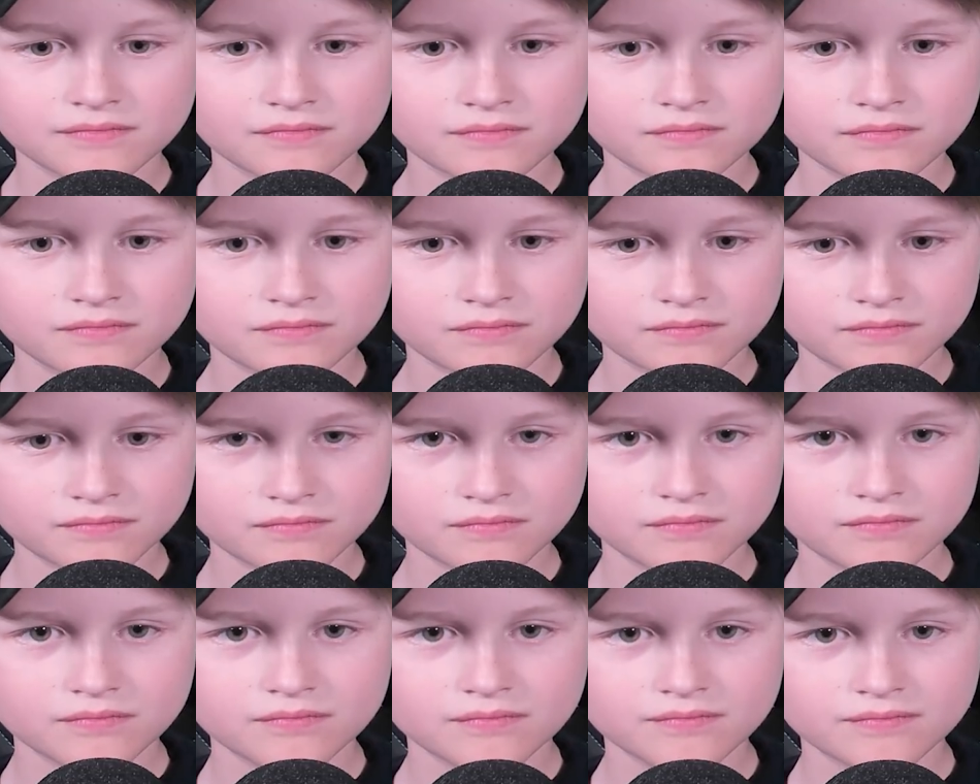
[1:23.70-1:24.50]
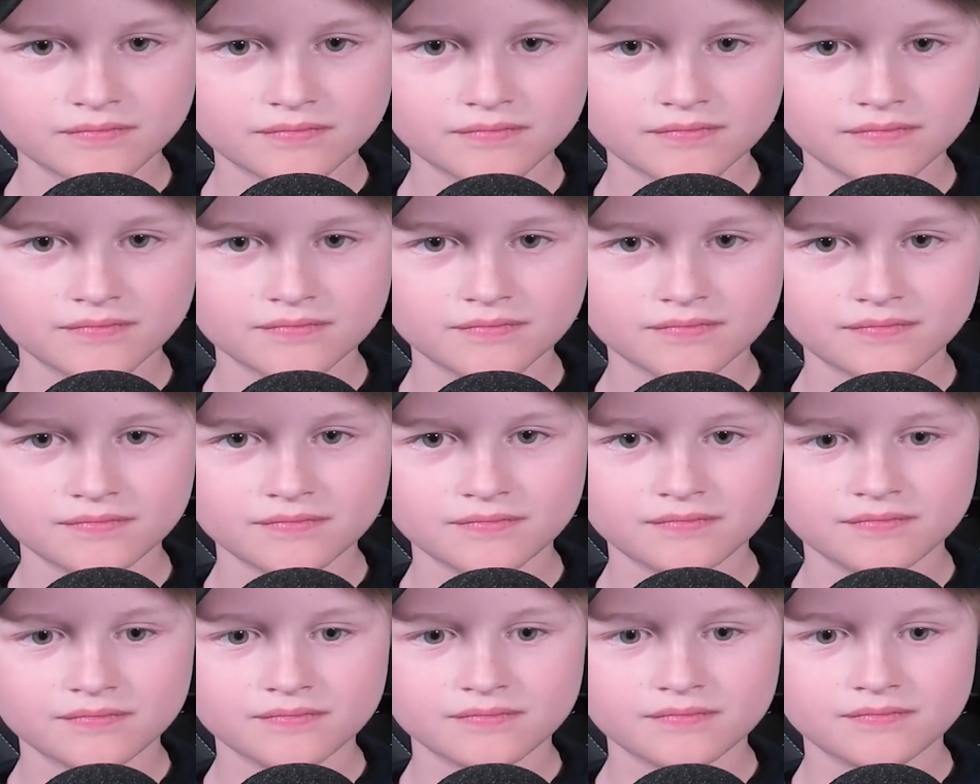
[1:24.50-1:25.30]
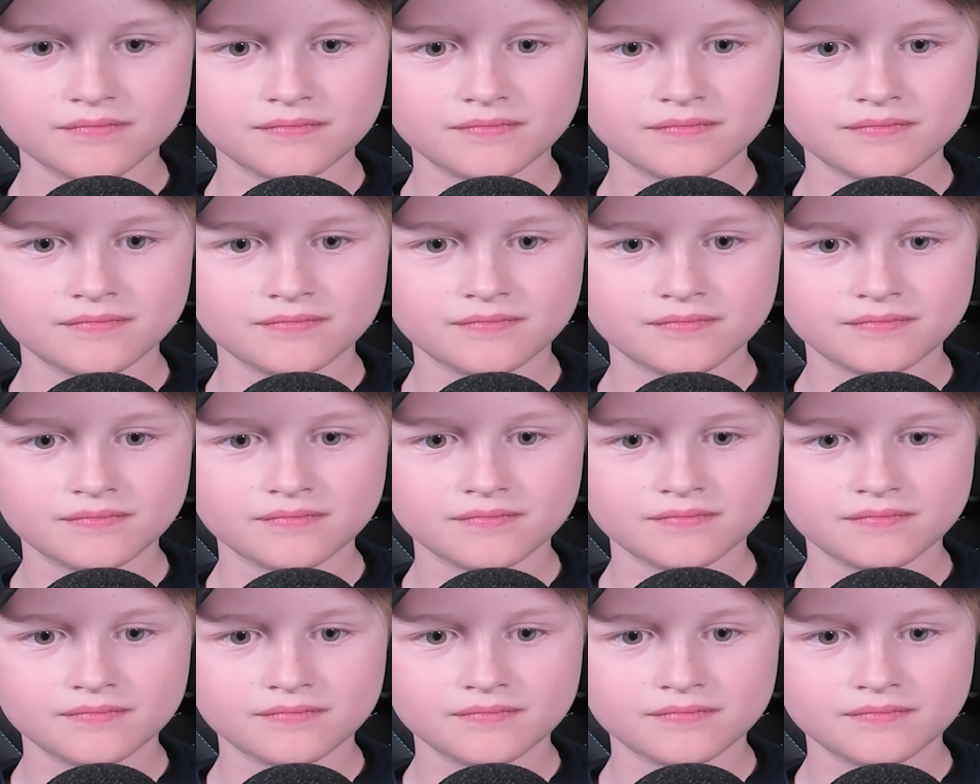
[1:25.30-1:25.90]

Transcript: [no speech]